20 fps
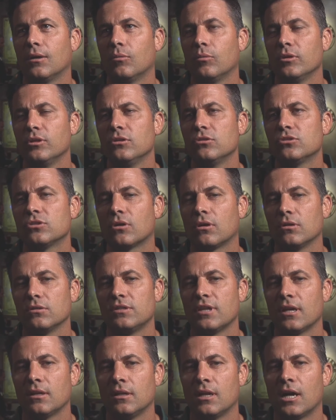When you
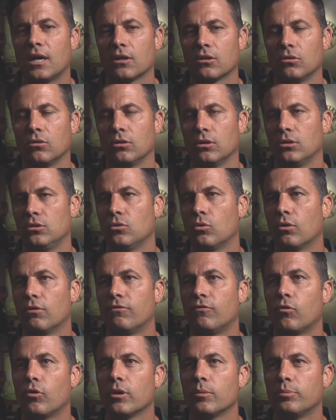start knocking on the door
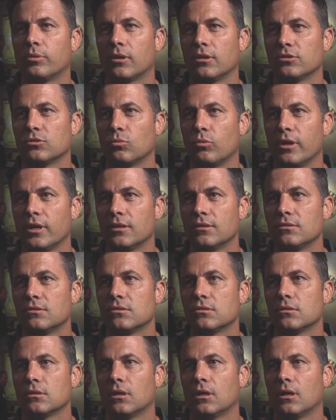40-plus
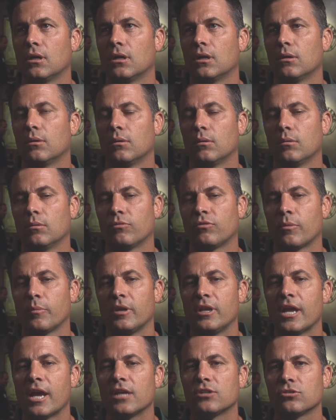wins, from
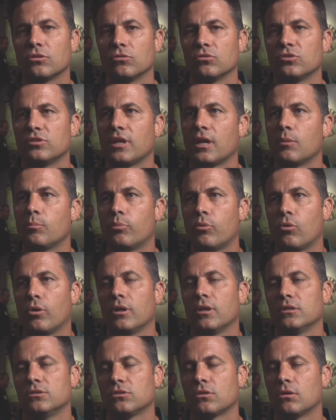a national
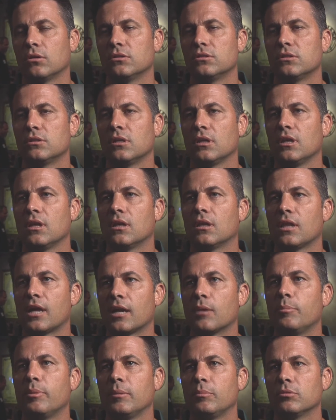standpoint, it starts to get a
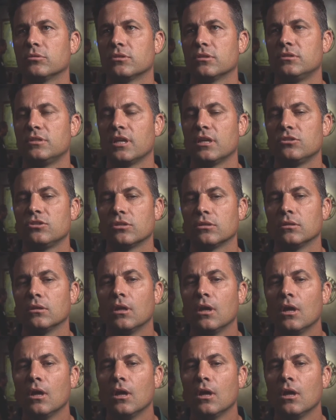lot of people's attention.